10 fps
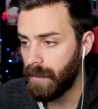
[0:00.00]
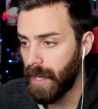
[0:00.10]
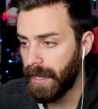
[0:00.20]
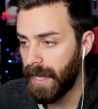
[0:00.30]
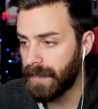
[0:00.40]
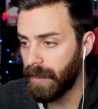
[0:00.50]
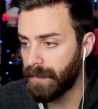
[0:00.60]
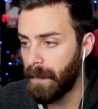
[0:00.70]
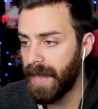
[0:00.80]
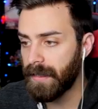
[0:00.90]
I can't tell because
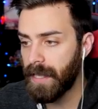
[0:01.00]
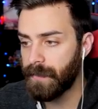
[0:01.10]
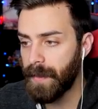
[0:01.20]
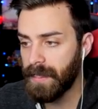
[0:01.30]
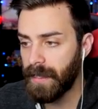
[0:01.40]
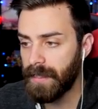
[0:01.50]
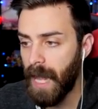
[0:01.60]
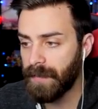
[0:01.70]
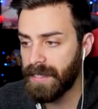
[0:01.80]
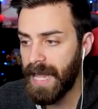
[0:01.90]
my bacon saver's messing things
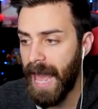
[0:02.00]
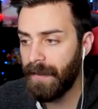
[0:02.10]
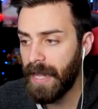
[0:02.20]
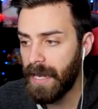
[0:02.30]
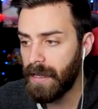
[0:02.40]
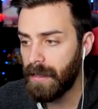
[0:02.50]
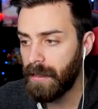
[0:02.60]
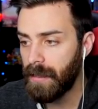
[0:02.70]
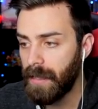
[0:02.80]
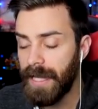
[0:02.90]
up. Does he have it?
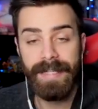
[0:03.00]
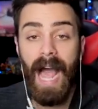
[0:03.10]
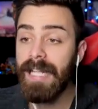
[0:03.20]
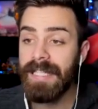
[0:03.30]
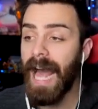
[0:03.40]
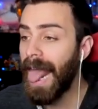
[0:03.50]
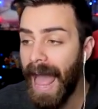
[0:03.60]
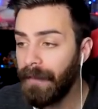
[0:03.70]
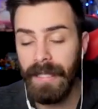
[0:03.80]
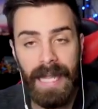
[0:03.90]
He does not
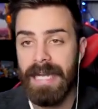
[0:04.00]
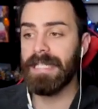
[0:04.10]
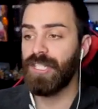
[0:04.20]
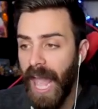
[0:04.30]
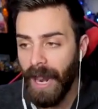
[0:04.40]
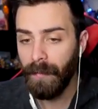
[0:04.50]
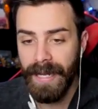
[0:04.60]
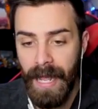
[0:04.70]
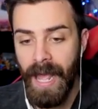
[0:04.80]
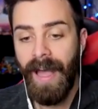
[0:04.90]
have it, ladies and
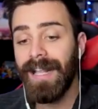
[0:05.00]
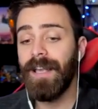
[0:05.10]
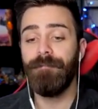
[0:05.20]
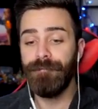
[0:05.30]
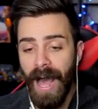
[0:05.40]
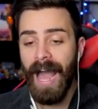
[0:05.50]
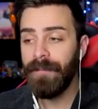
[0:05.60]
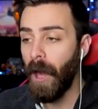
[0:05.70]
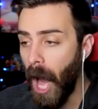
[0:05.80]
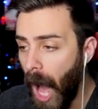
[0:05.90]
gentlemen. That's a
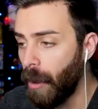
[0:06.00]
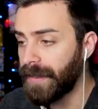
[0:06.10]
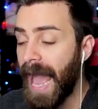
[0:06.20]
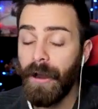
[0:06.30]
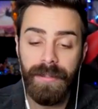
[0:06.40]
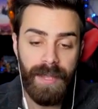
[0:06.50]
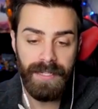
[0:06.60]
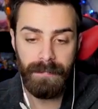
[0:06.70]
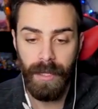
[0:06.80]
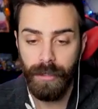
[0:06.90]
5-0. Garoth doesn't mill.